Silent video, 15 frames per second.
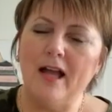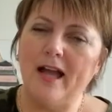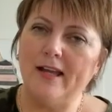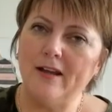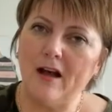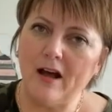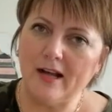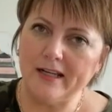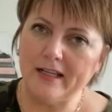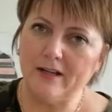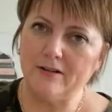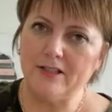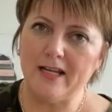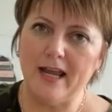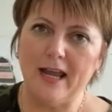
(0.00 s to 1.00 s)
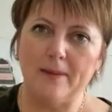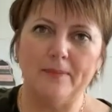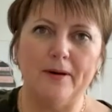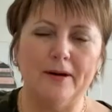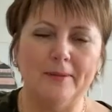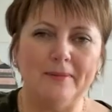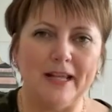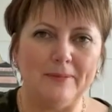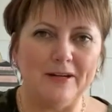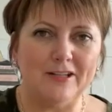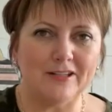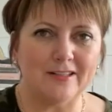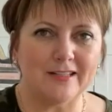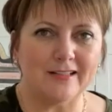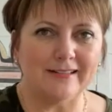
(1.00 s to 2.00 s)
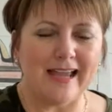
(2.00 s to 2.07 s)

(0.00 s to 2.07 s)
an audio tip, or maybe just a